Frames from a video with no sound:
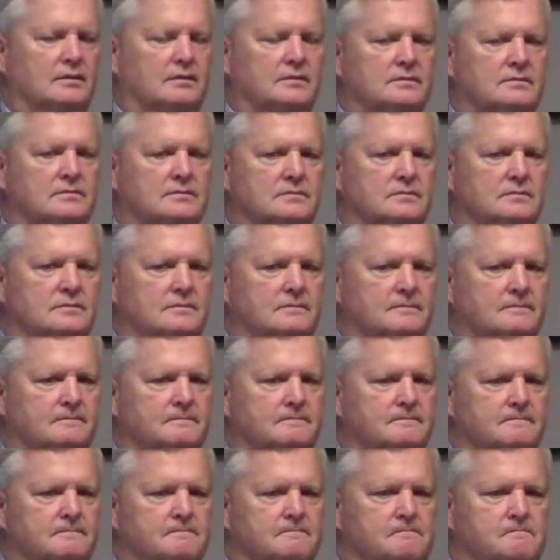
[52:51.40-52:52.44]

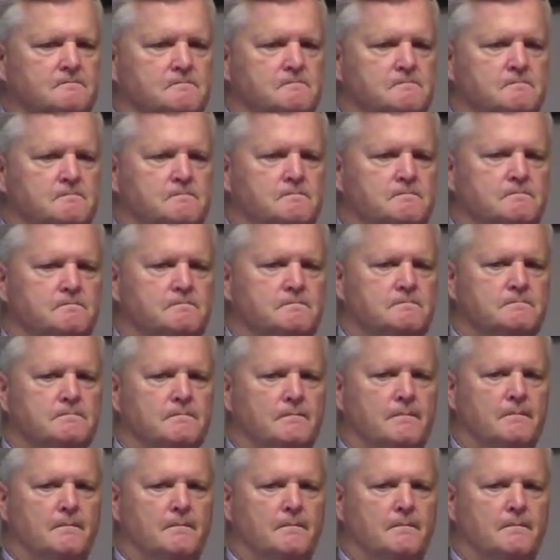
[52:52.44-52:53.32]
Nothing is said.